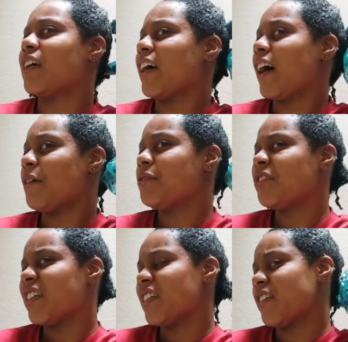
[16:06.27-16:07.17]
like I was
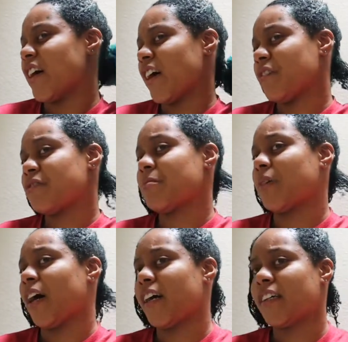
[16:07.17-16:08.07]
trying to check out
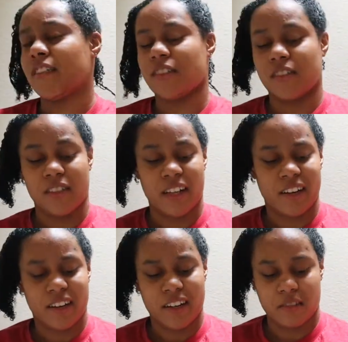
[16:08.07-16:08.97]
some guys
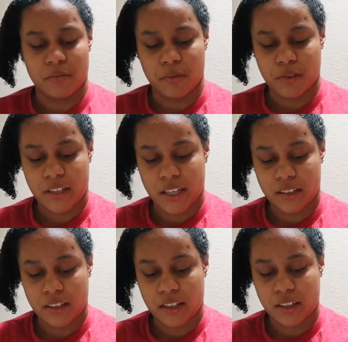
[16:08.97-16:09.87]
there at the bowling
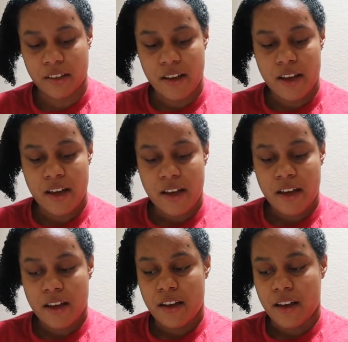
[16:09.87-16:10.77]
alley
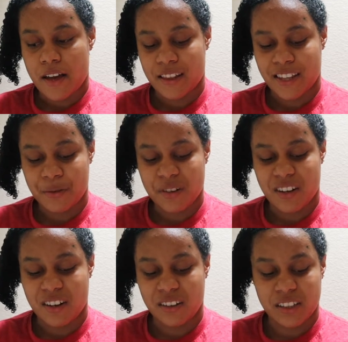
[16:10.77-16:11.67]
and they were
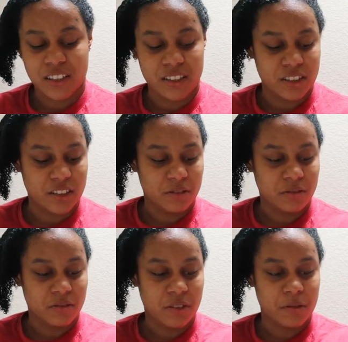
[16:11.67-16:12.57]
all either
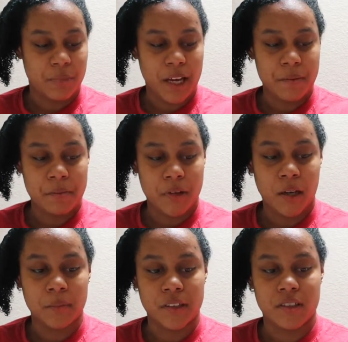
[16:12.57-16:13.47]
with baby
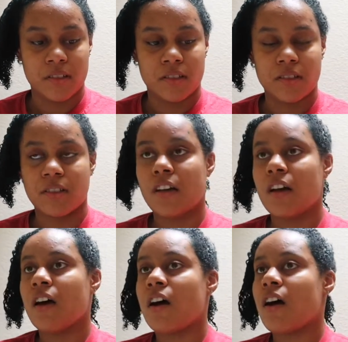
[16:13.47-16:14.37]
mamas
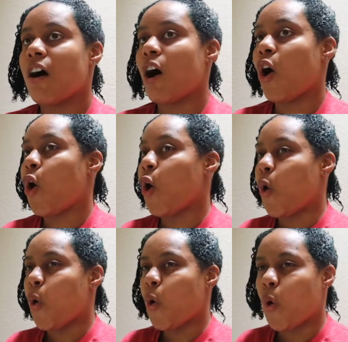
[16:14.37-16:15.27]

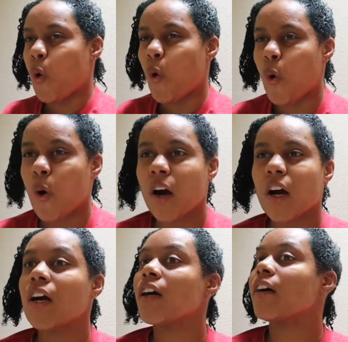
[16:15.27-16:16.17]

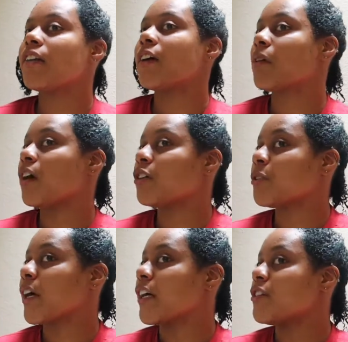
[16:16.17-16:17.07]
or they were
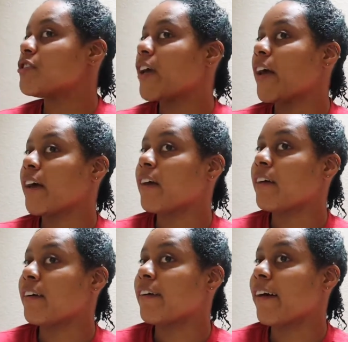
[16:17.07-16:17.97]
underage
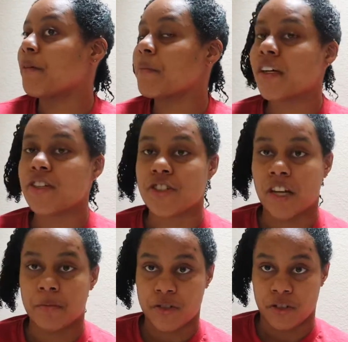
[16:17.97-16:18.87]
and i'm not
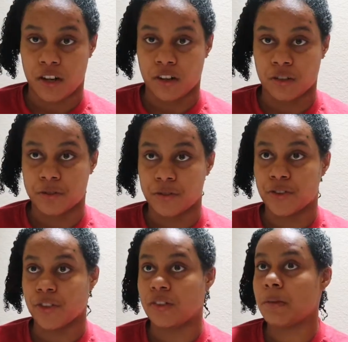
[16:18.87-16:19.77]
james charles
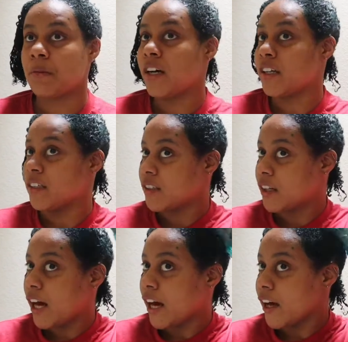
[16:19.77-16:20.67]
so i'm not into
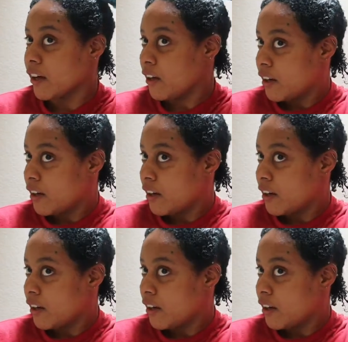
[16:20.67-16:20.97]
that